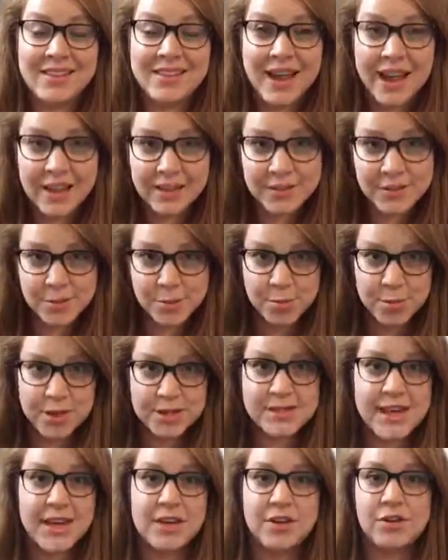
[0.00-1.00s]
that's super
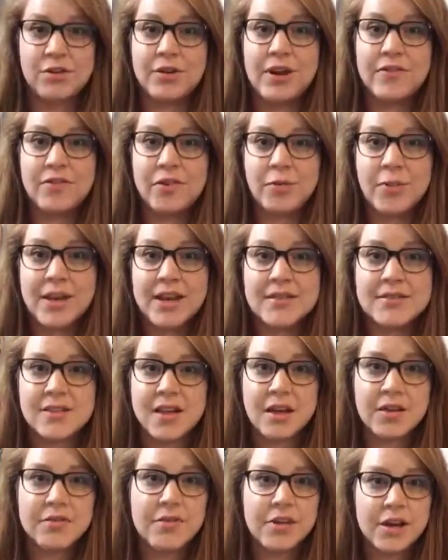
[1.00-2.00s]
exciting. You don't have to wait as
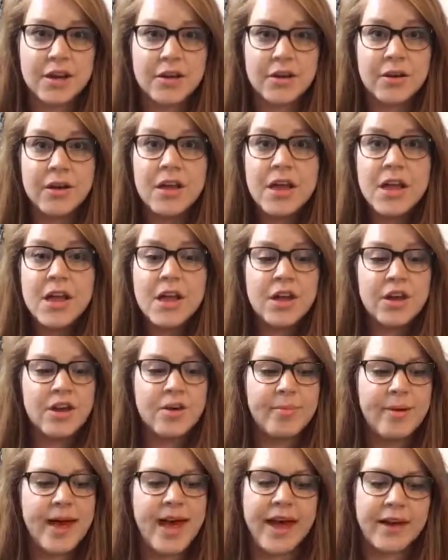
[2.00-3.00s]
long for
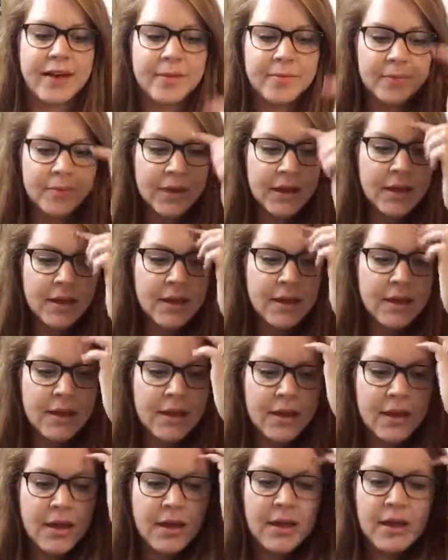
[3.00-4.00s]
your bag.
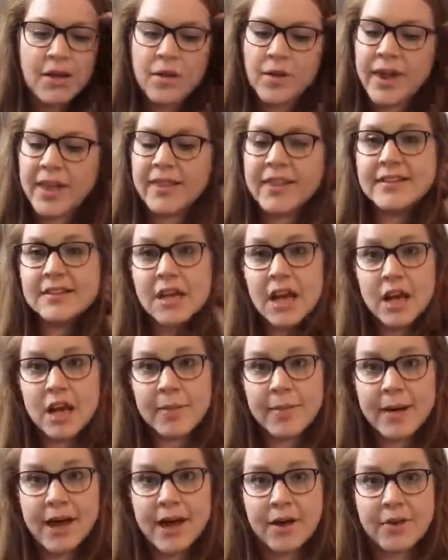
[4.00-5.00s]
Okay, let's talk
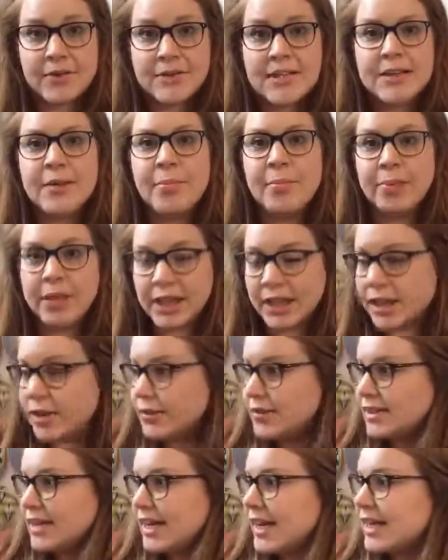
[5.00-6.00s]
about
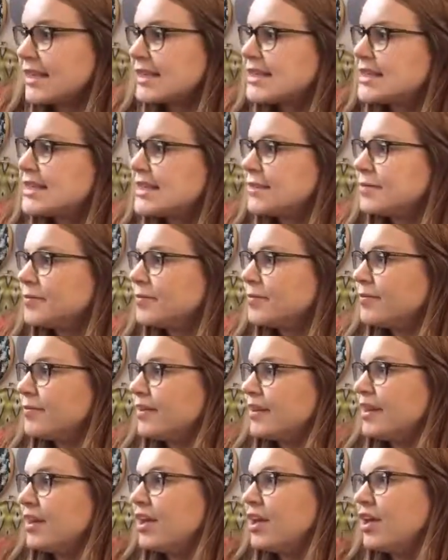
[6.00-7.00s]
pillows next.
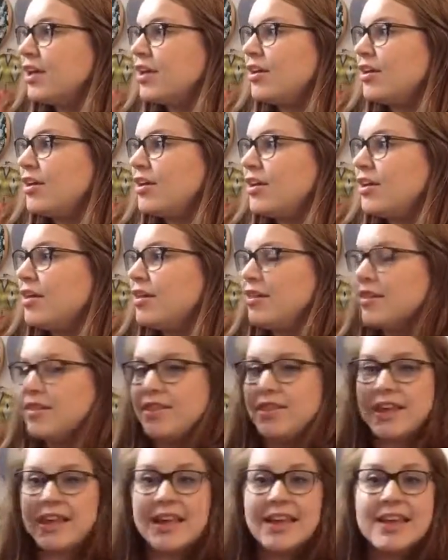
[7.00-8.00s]

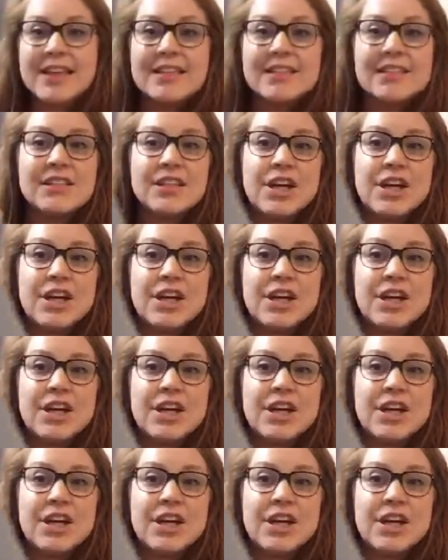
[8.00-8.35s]
We